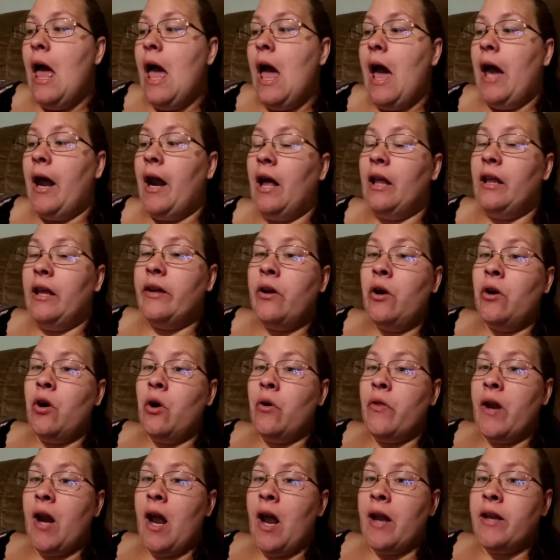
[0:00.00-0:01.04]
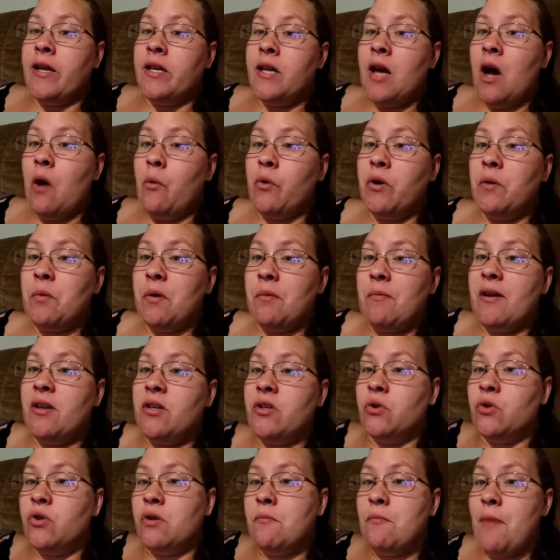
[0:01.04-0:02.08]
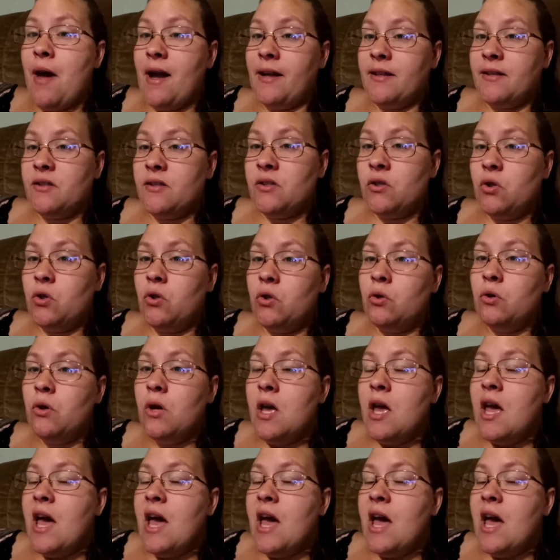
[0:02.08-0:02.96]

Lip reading: And I let her know that I did not want to bring my children back to school.